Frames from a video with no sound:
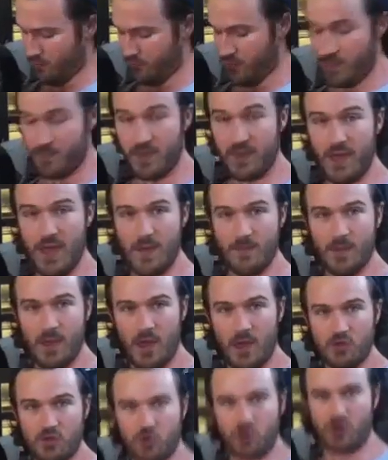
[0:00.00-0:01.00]
from the
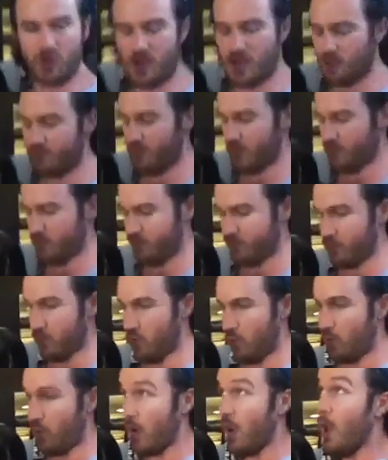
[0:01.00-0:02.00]
hip, generating from the
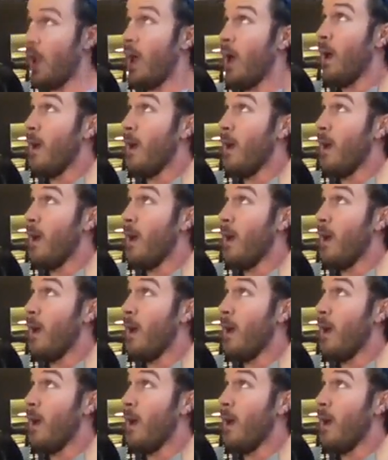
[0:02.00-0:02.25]
floor,